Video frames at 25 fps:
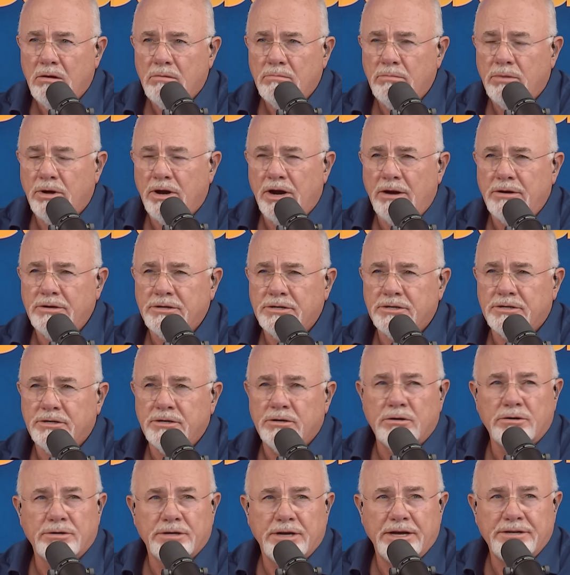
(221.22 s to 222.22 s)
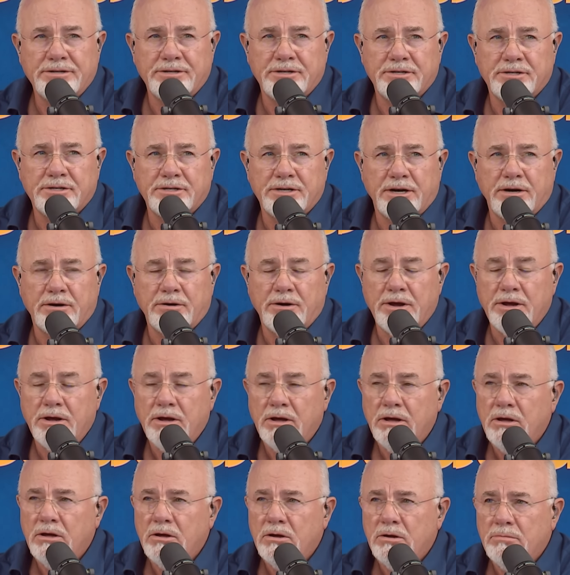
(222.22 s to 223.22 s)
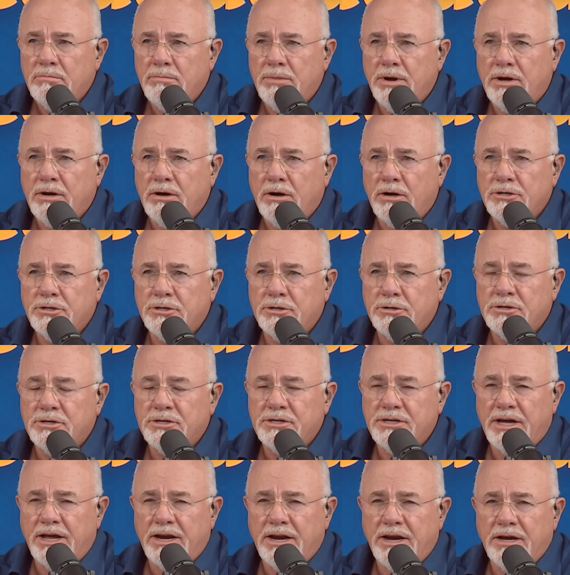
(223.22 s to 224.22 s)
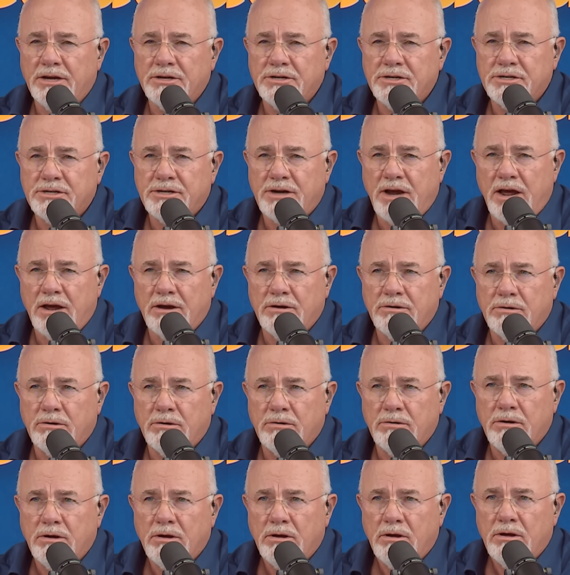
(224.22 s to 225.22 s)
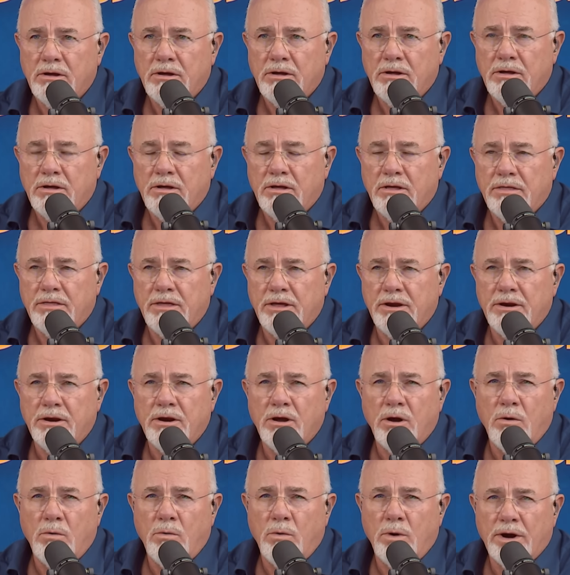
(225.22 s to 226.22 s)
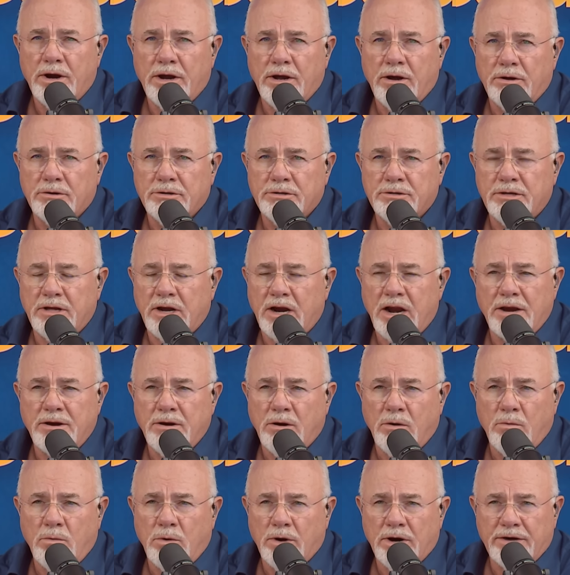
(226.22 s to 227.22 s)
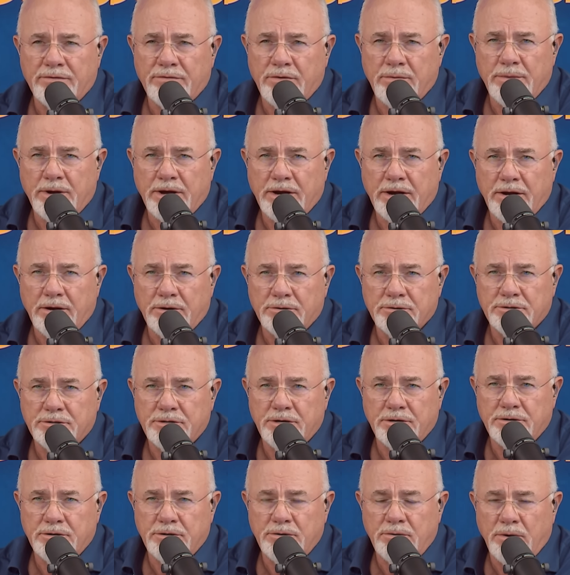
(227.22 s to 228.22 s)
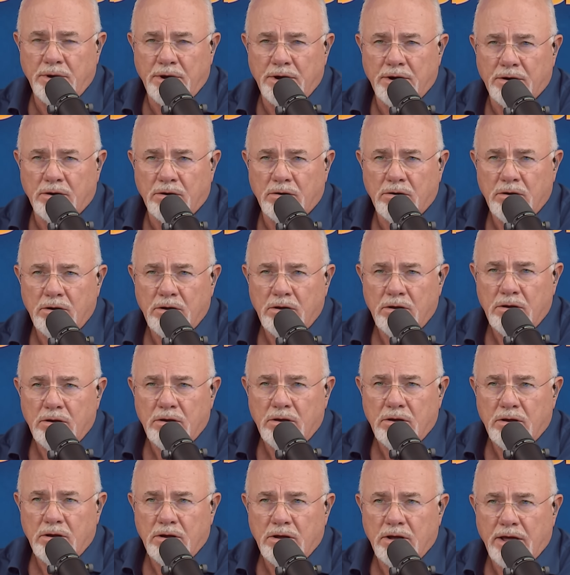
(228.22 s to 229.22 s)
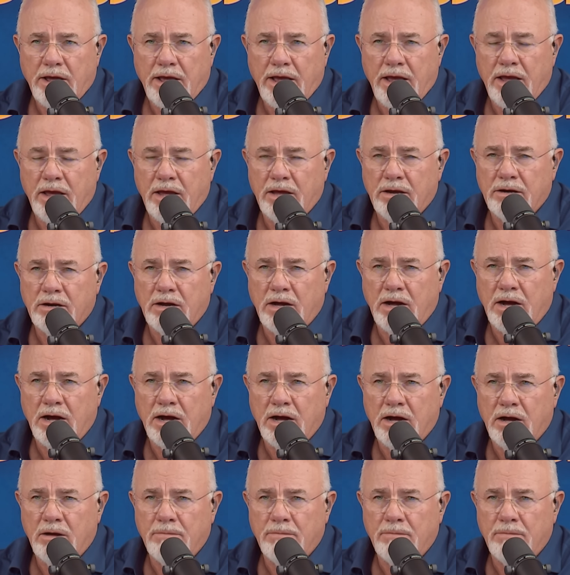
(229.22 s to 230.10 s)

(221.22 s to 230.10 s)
but it's still necessary because you're setting a standard that no one else, that I don't want everybody else to do here. And yeah,